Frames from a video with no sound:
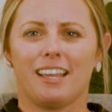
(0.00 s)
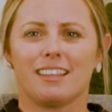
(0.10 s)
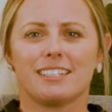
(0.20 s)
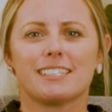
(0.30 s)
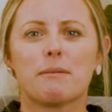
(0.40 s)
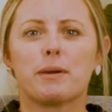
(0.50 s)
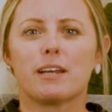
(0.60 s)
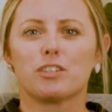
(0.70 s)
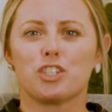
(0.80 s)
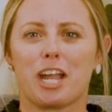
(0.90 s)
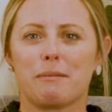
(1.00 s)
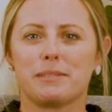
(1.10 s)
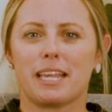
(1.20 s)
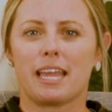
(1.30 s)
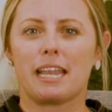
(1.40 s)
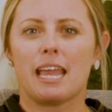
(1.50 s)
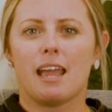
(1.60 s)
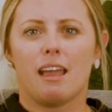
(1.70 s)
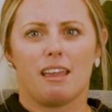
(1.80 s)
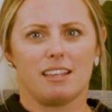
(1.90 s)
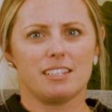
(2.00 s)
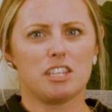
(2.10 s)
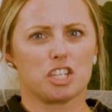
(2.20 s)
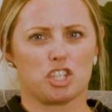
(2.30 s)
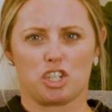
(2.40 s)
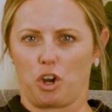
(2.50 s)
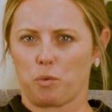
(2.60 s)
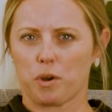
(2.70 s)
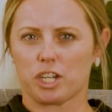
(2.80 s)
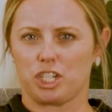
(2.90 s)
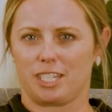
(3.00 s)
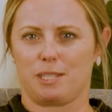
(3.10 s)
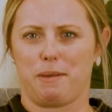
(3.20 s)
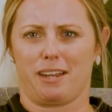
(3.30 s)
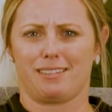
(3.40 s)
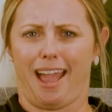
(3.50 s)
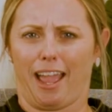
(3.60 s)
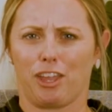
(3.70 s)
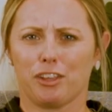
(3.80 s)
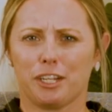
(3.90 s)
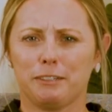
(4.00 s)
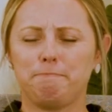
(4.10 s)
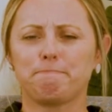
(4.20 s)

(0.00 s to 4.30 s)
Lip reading: Then someone else chimes in, "Isn't the stonework just spectacular?